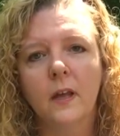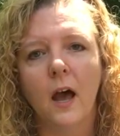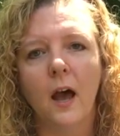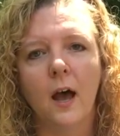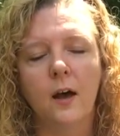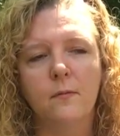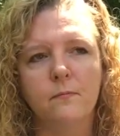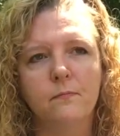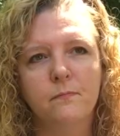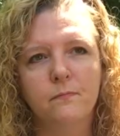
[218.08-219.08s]

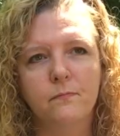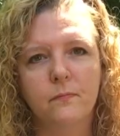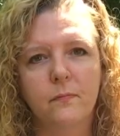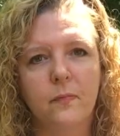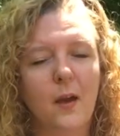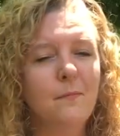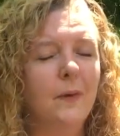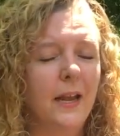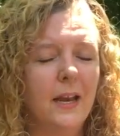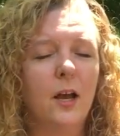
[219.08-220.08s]
that
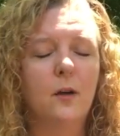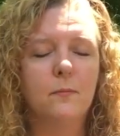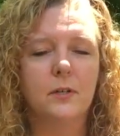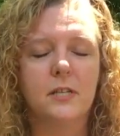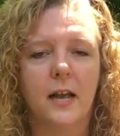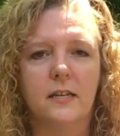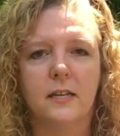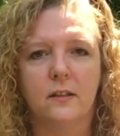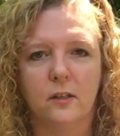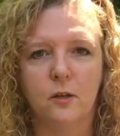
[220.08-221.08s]
might help protect
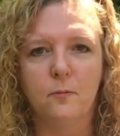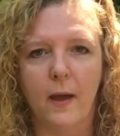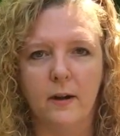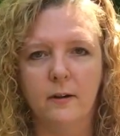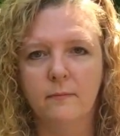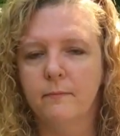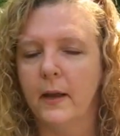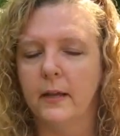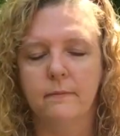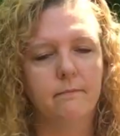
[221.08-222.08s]
it a little better, but